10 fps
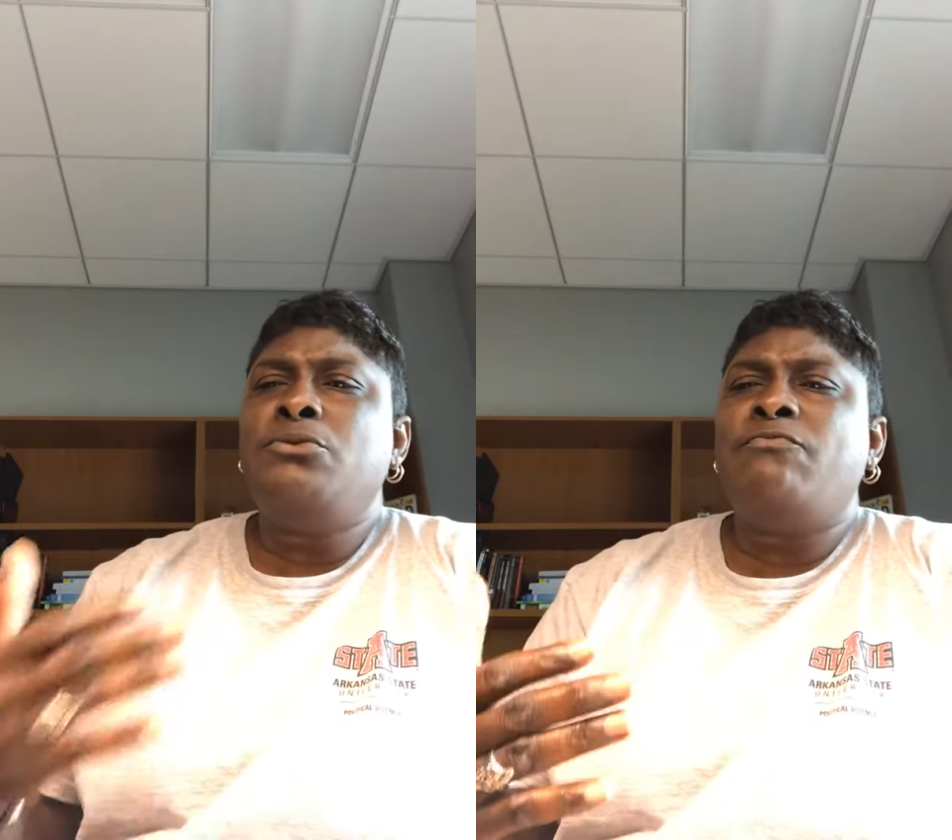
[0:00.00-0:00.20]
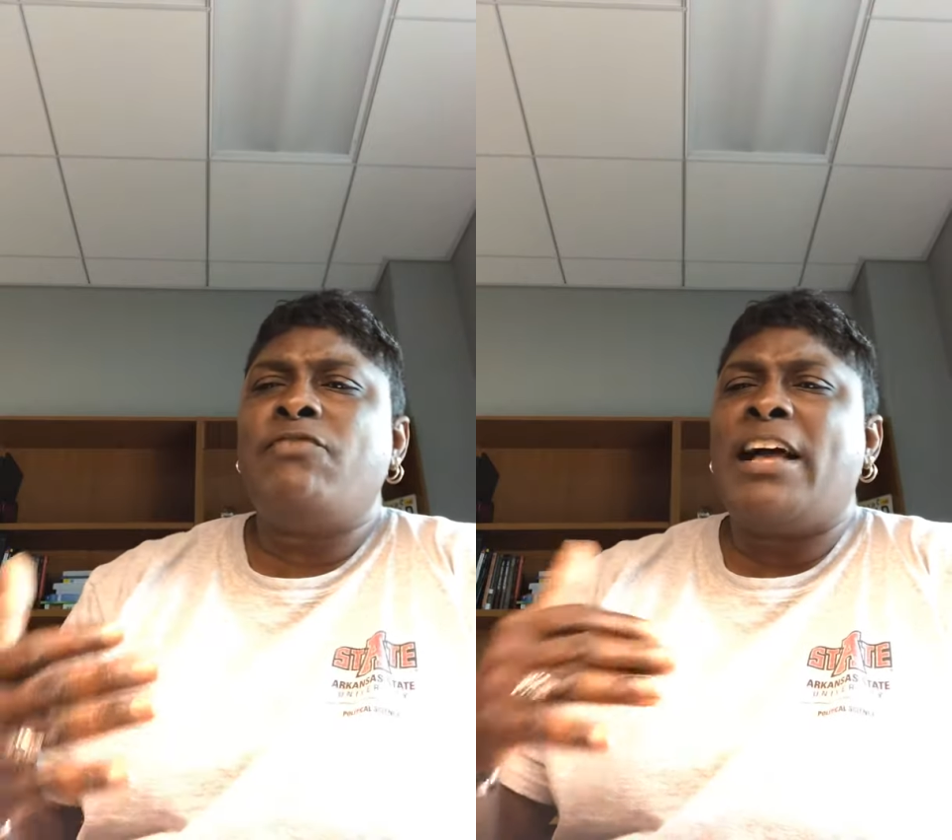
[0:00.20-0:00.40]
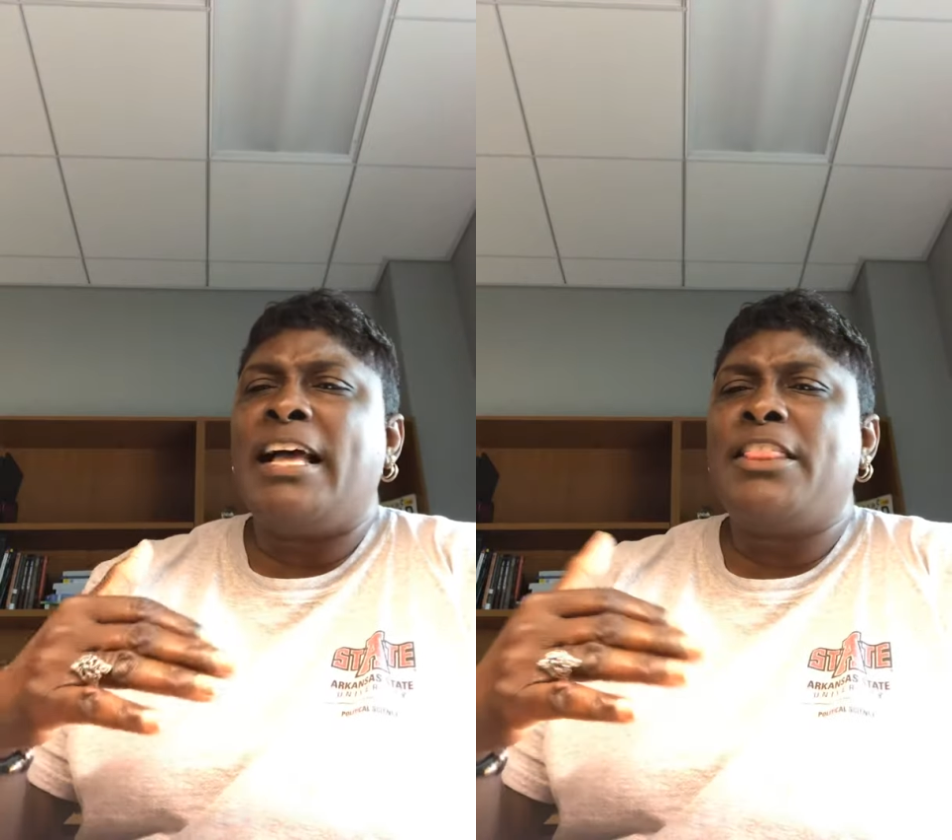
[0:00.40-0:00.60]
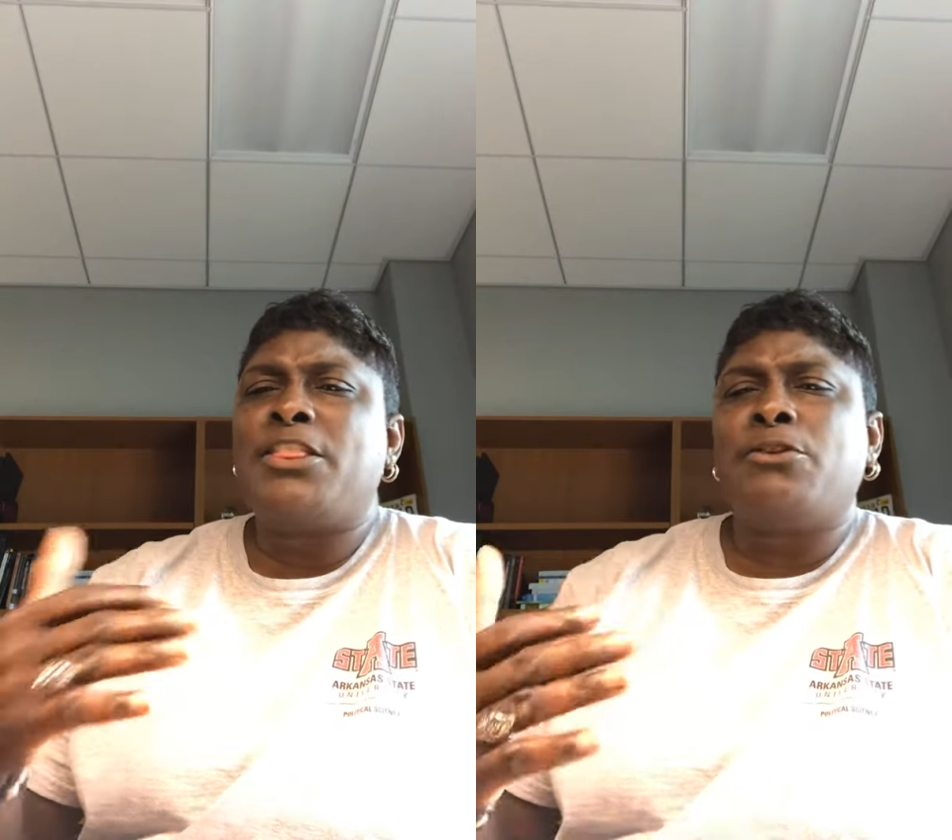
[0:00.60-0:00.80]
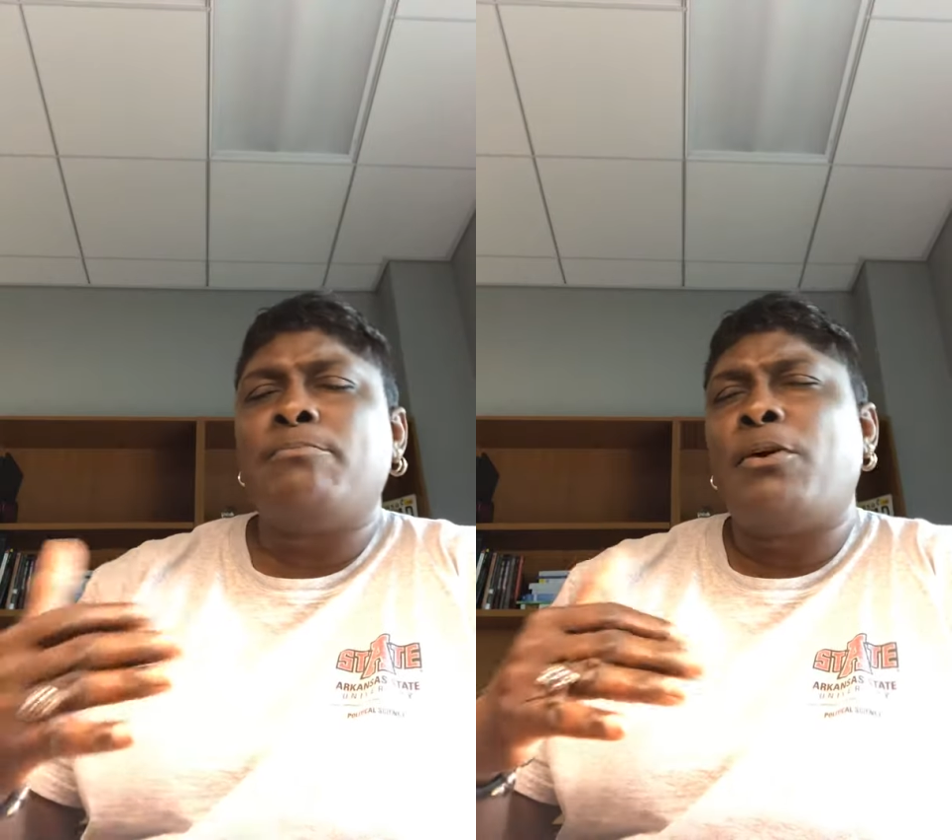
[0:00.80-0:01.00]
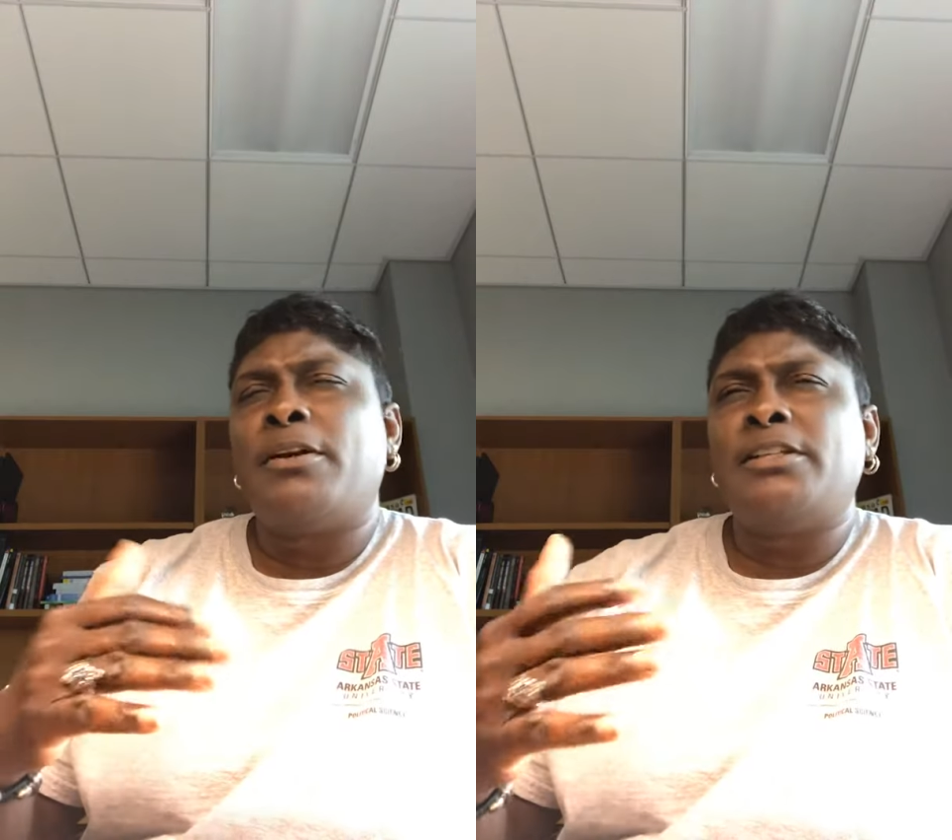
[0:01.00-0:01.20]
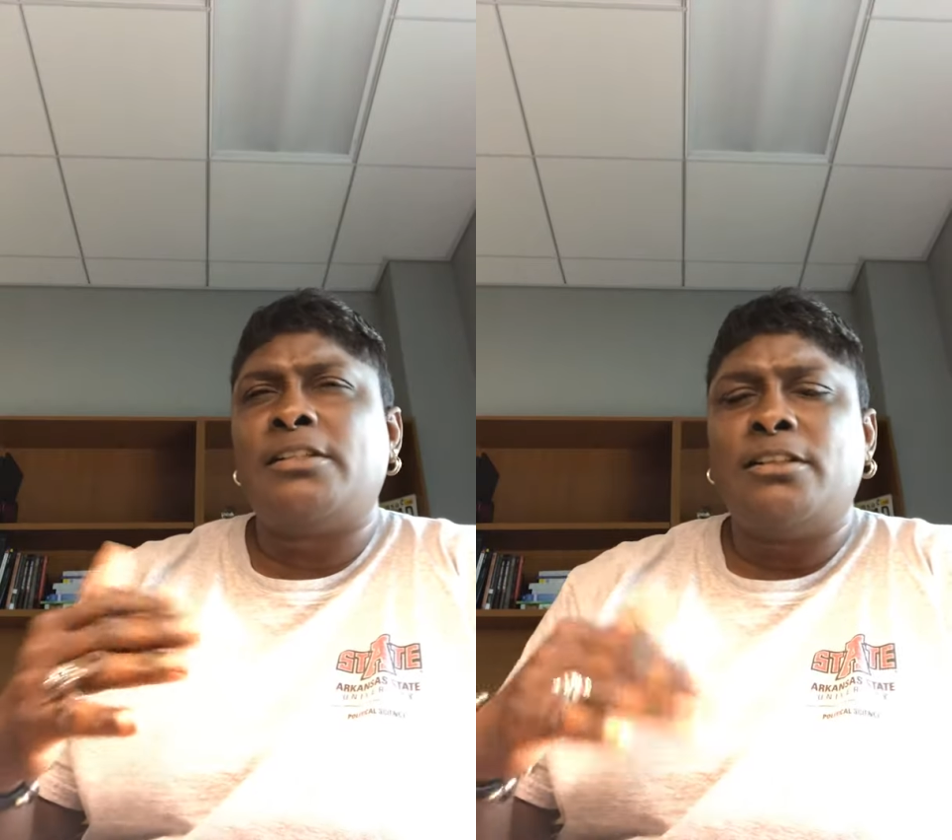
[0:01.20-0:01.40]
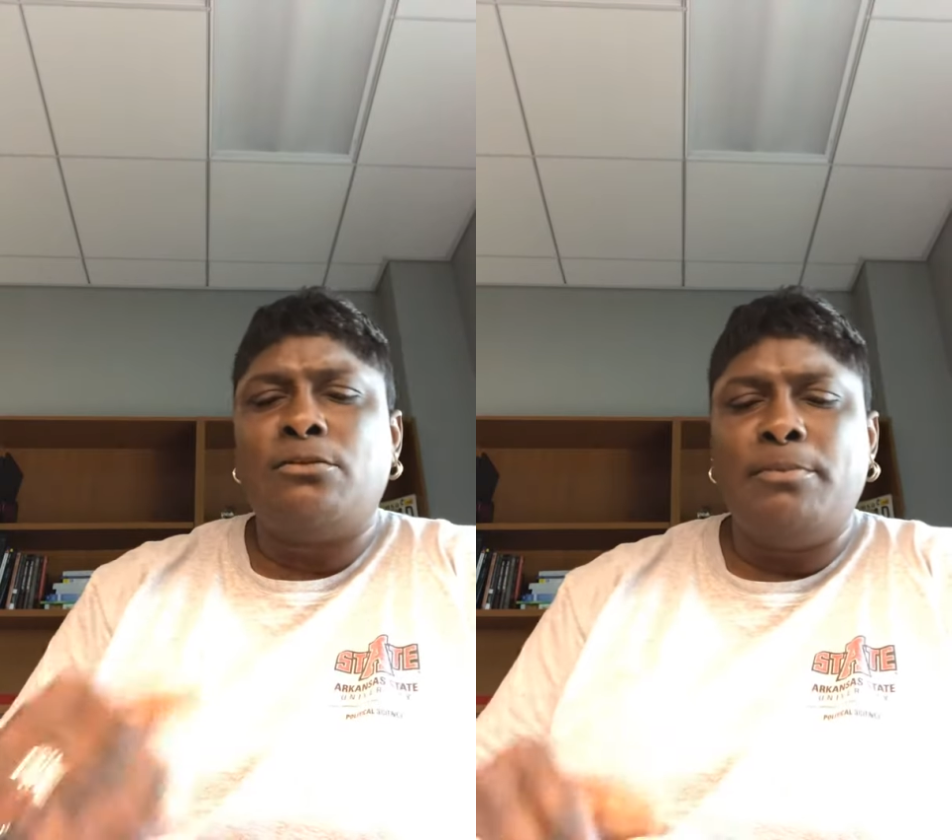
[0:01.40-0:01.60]
find third parties
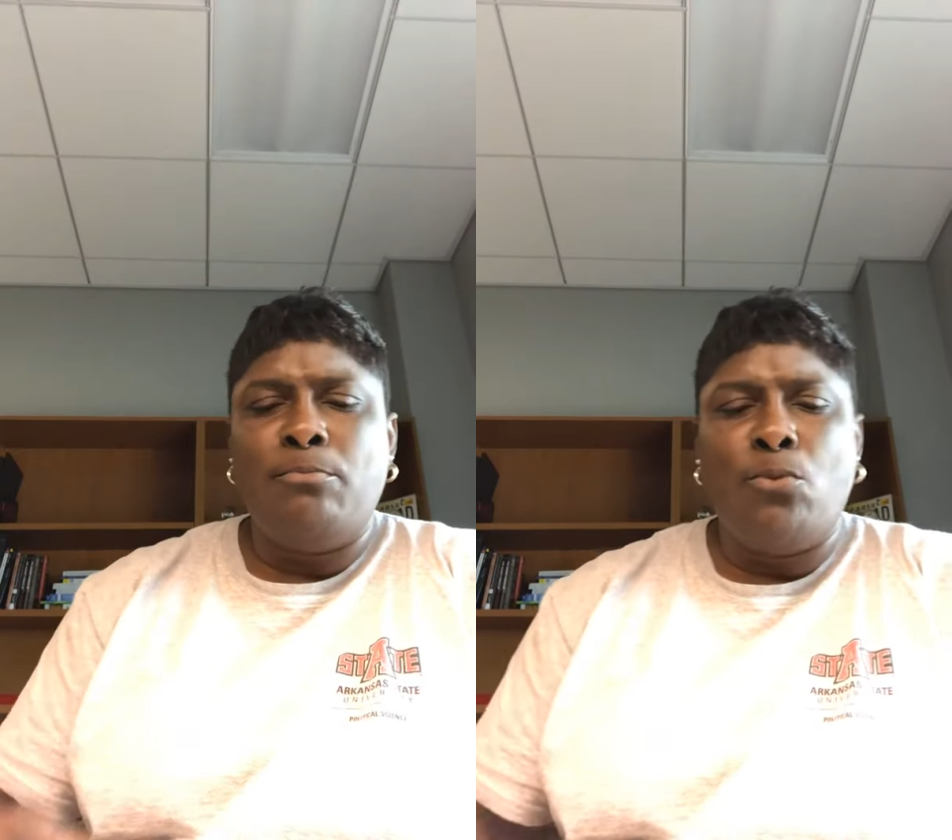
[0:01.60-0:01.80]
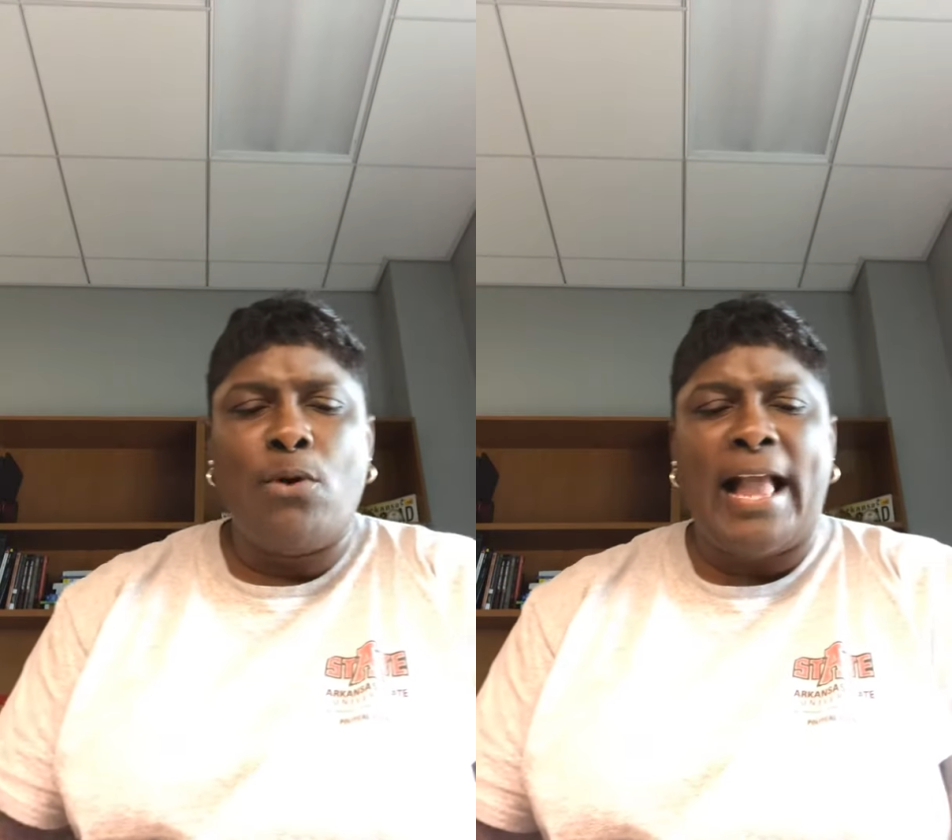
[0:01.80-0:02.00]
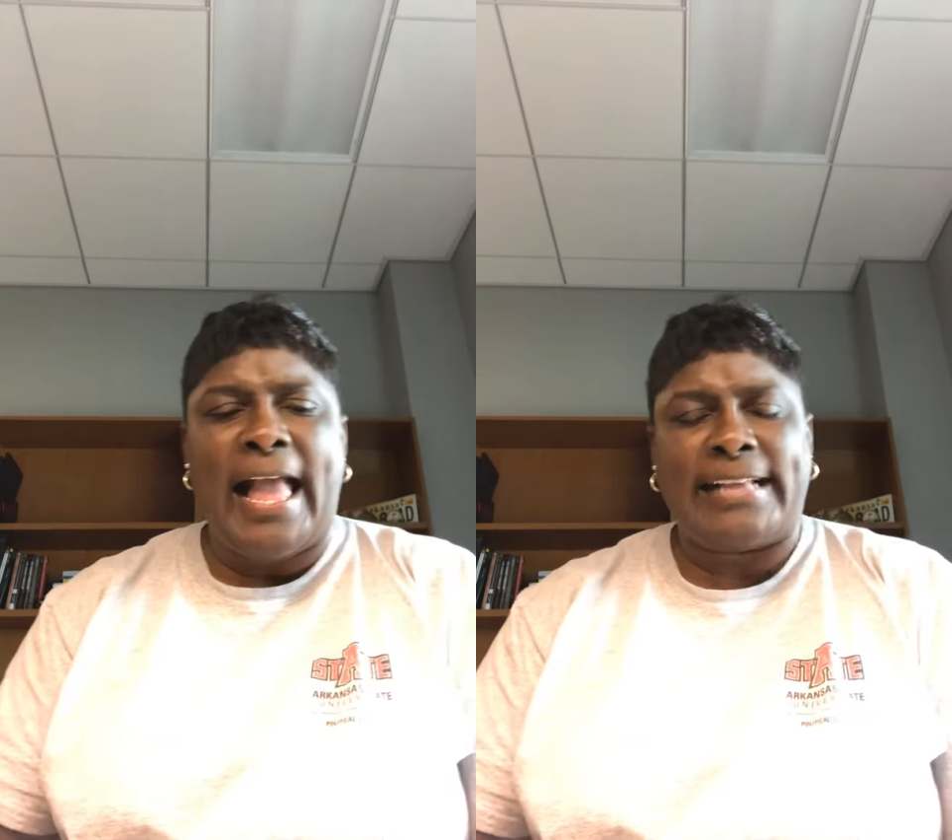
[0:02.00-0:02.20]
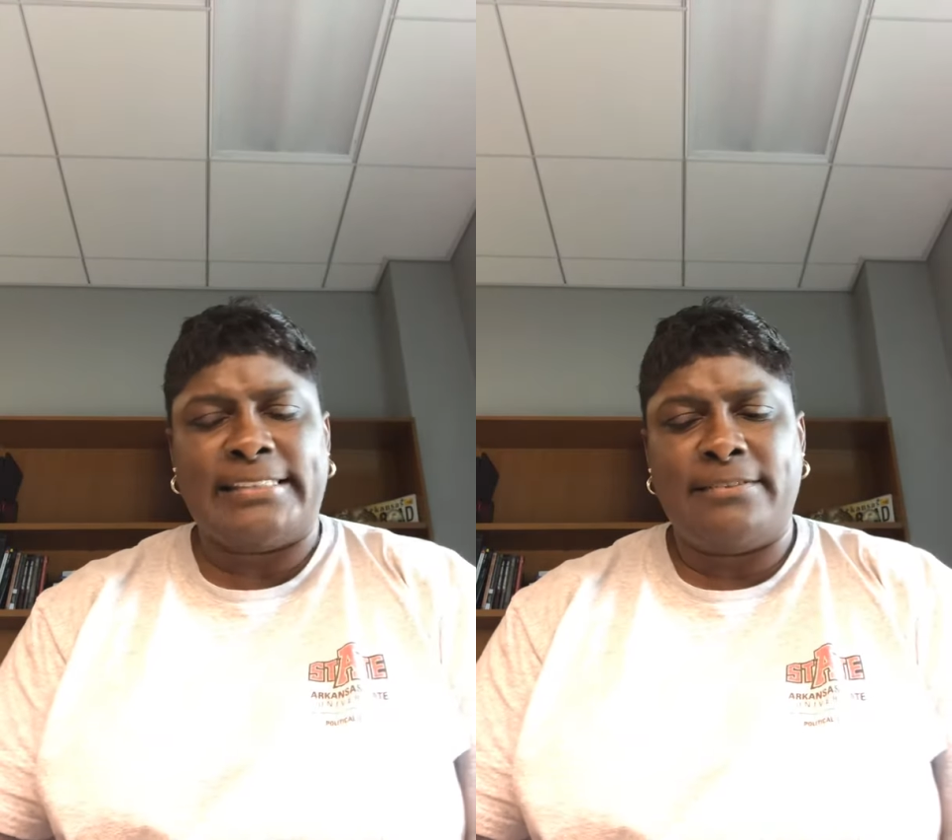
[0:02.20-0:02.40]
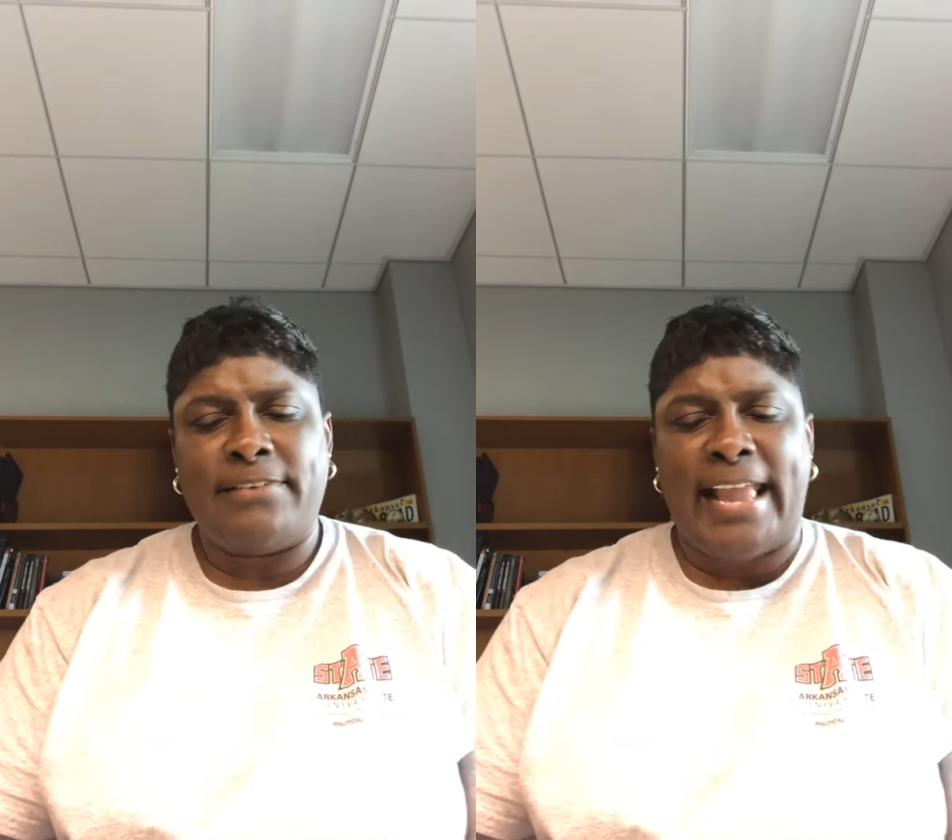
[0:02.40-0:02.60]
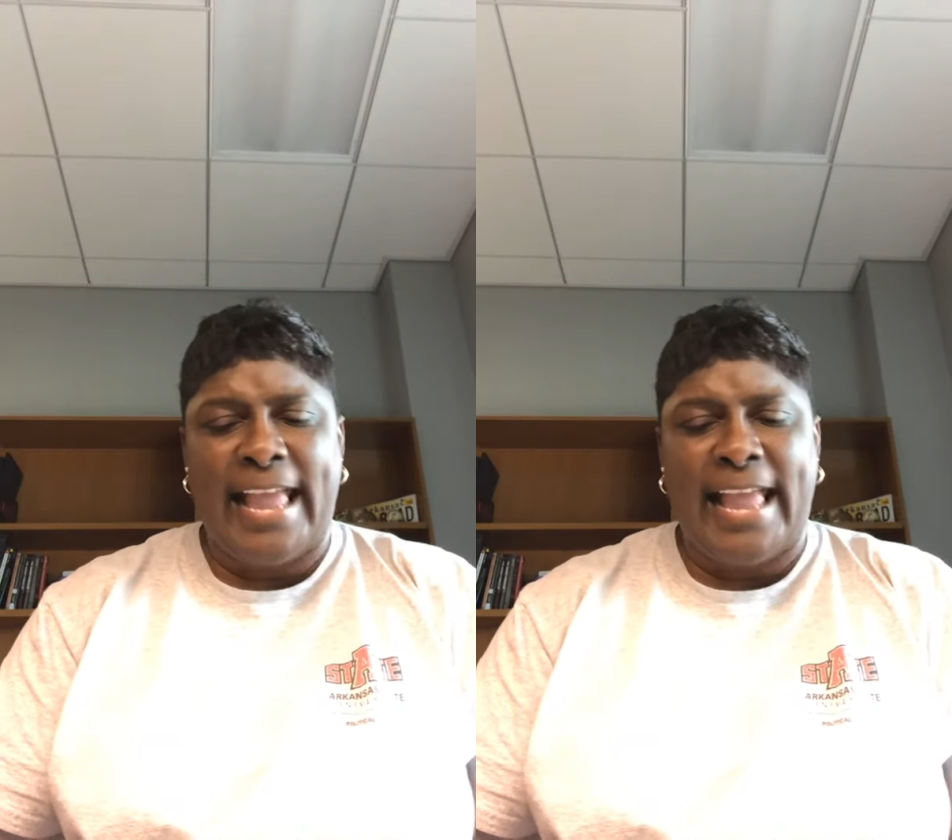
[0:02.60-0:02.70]
a little bit more active